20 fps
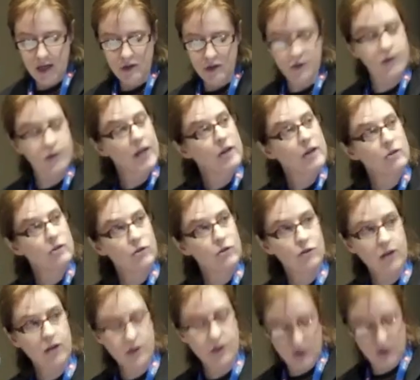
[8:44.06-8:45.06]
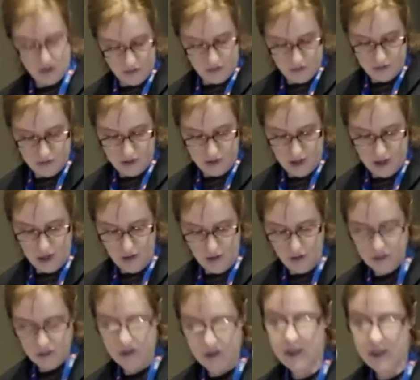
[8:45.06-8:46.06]
and large-scale structures
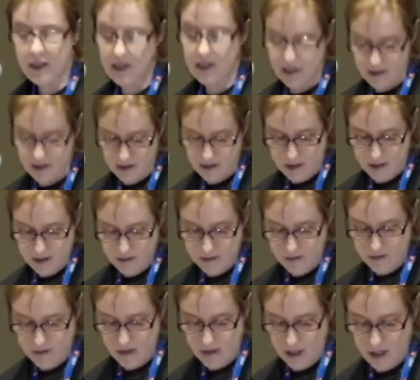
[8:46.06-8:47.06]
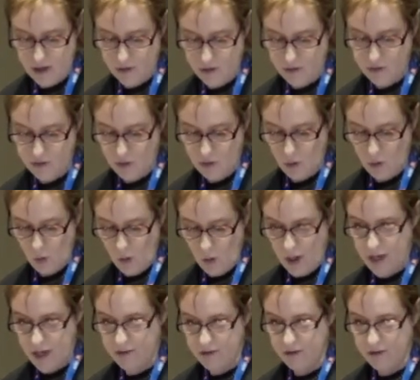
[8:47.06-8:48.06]
along the lines, are host
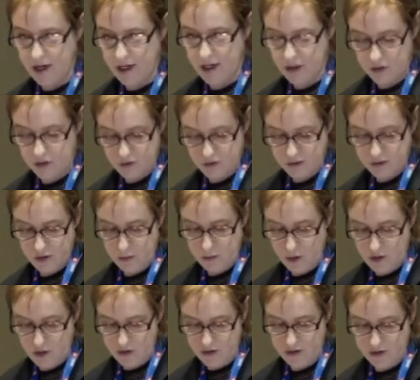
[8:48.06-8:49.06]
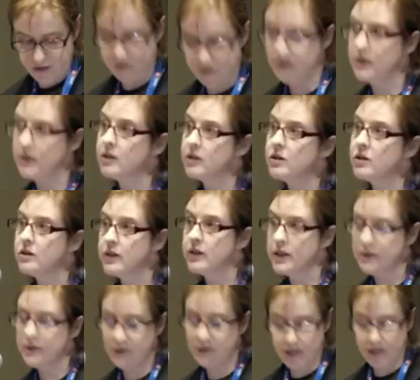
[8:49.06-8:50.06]
to a wide range of commodities
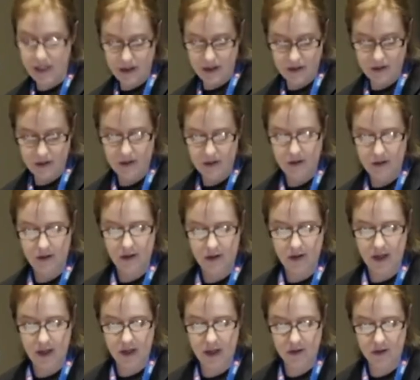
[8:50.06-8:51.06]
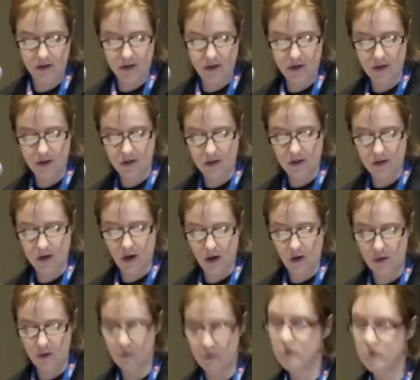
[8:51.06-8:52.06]
including tin, tungsten,
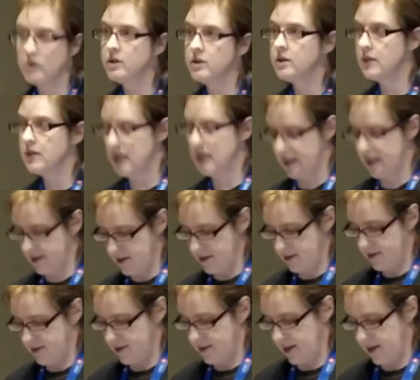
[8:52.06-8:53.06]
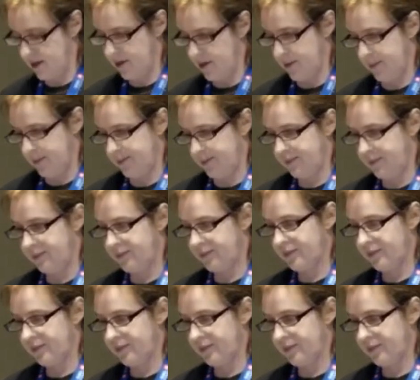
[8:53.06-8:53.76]
gold, lead and zinc.